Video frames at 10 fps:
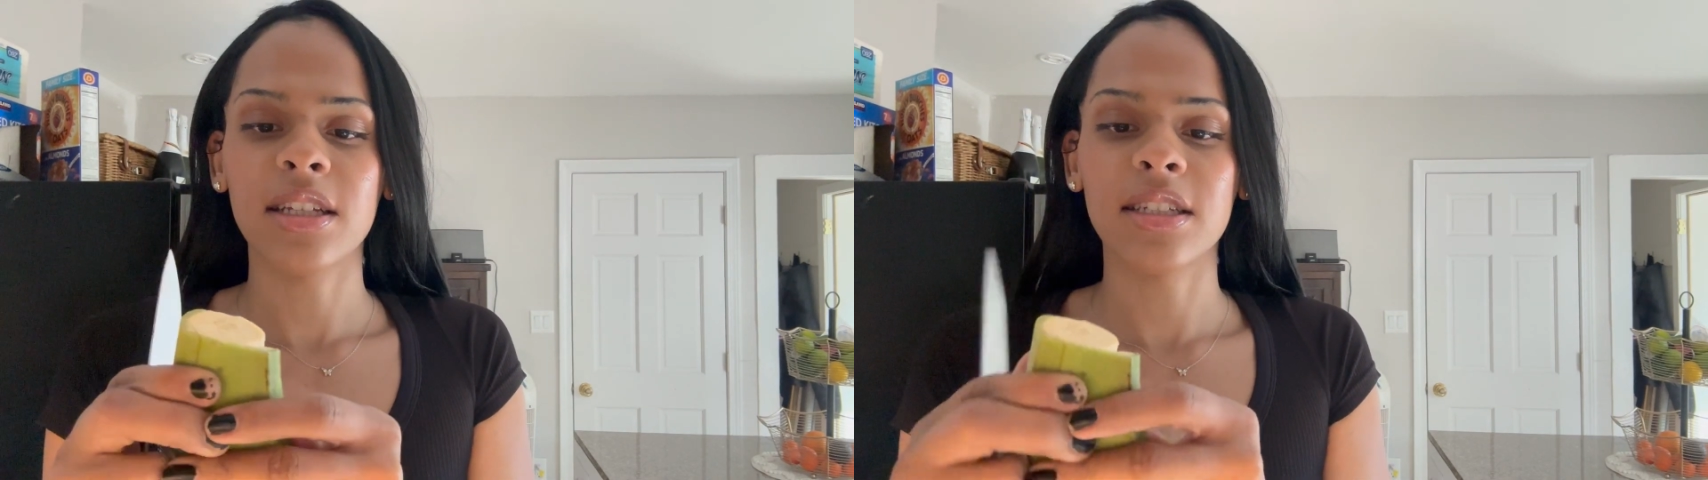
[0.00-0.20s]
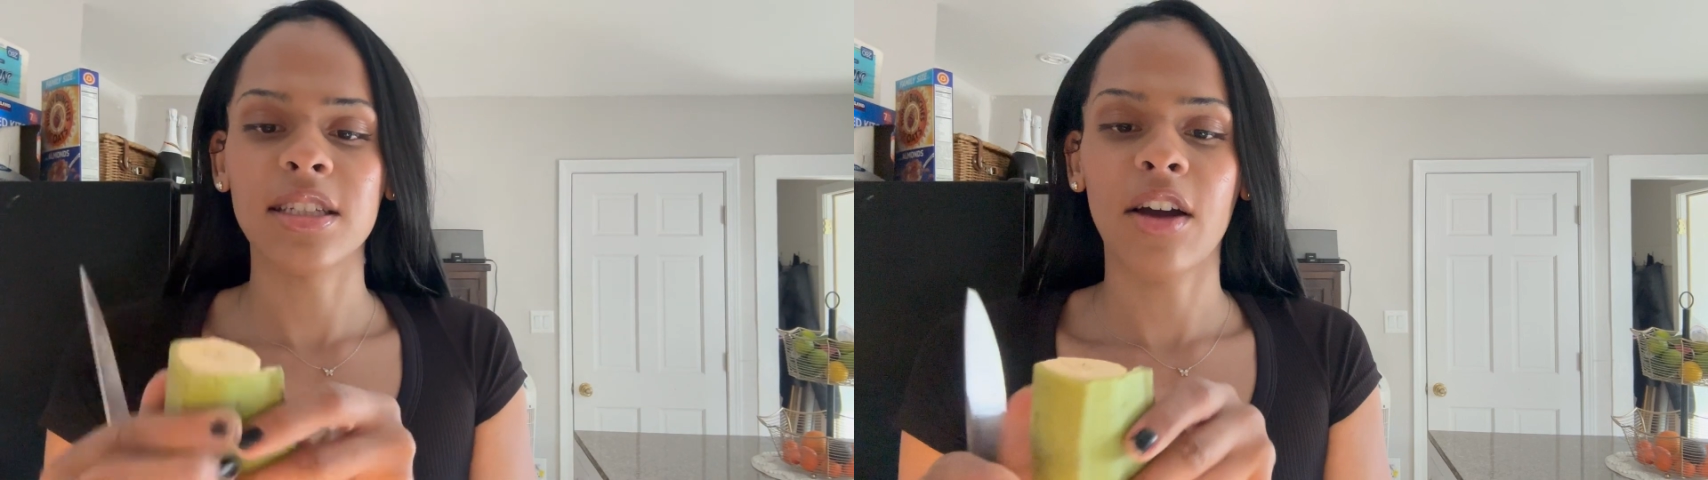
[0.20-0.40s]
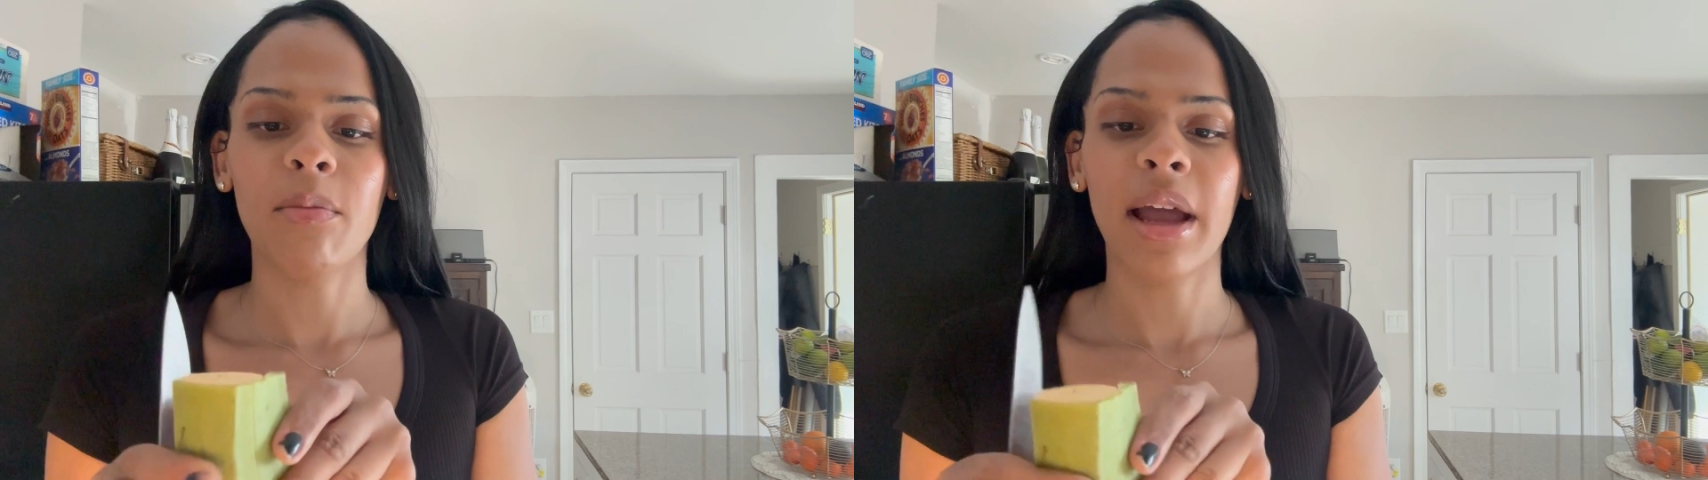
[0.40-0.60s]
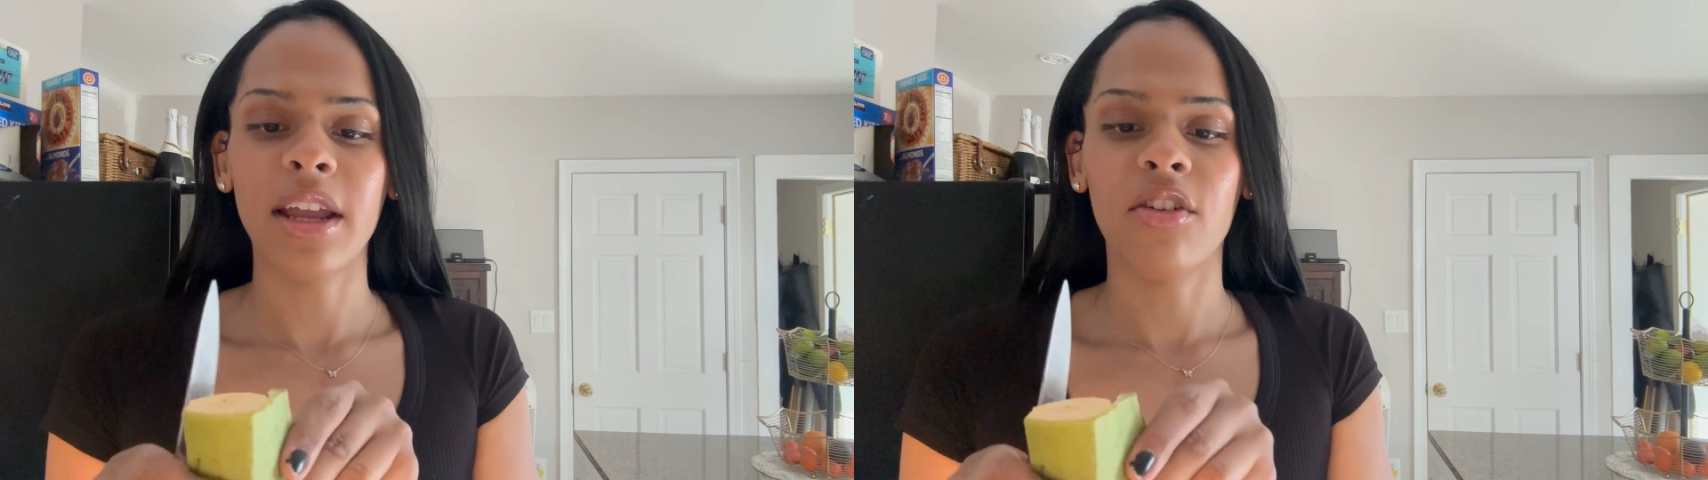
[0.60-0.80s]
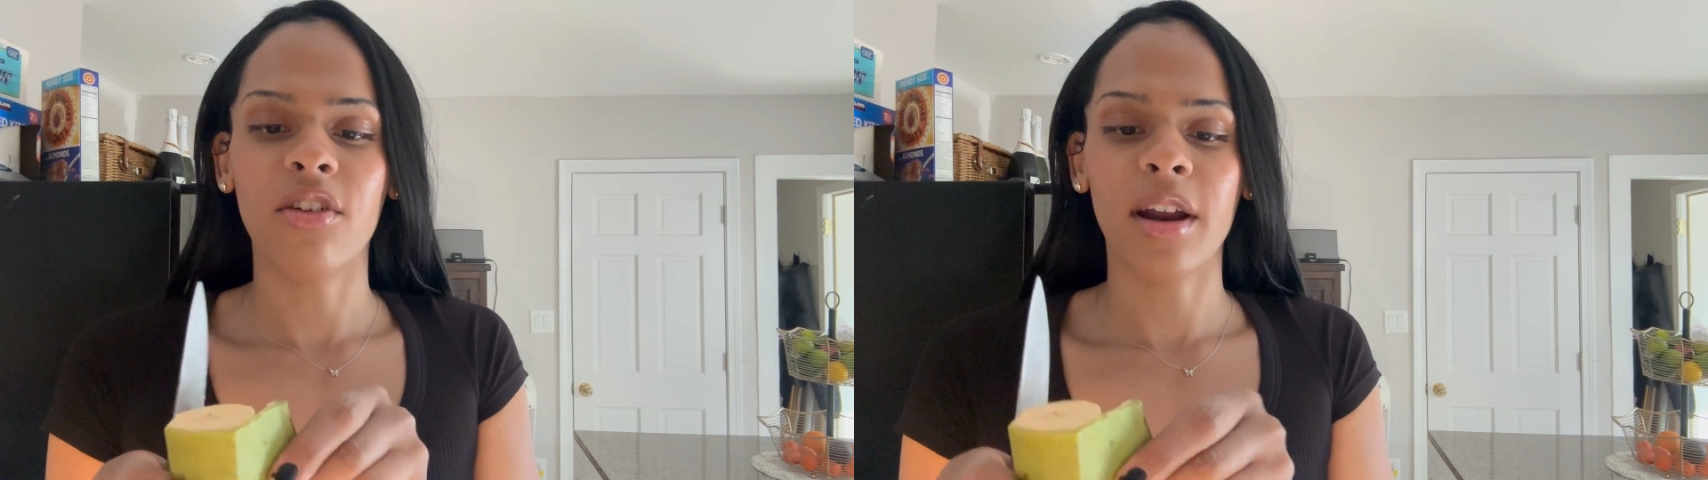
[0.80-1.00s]
This is how my
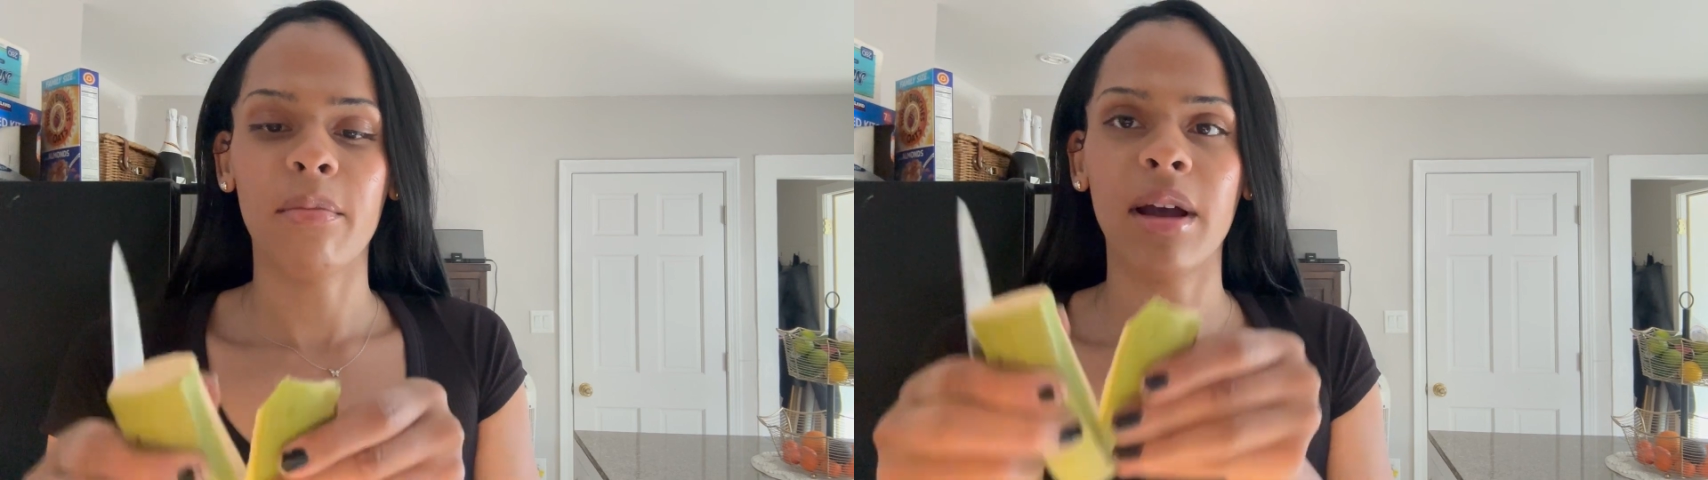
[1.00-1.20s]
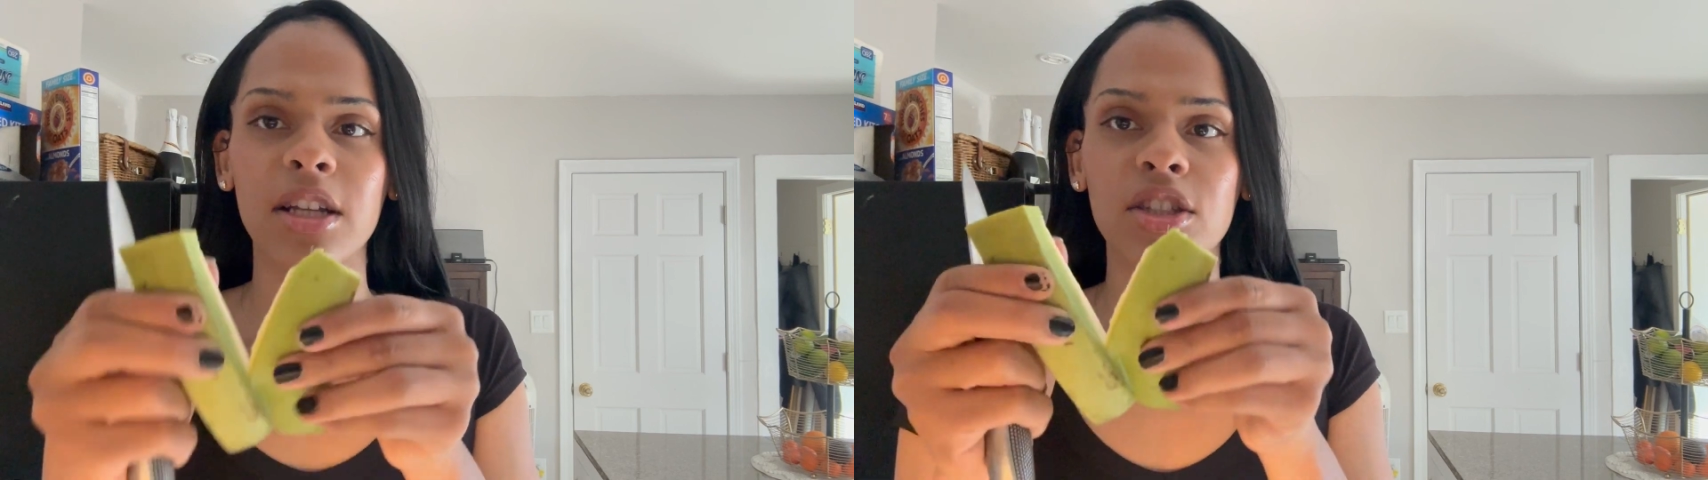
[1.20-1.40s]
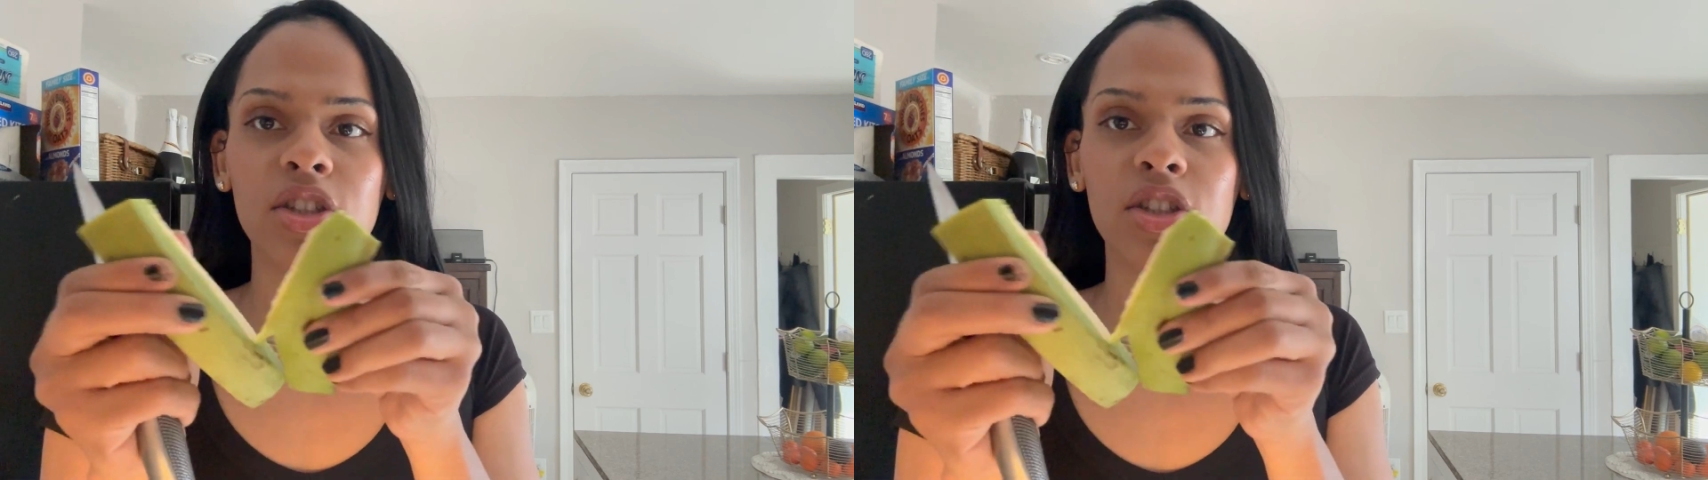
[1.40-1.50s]
grandma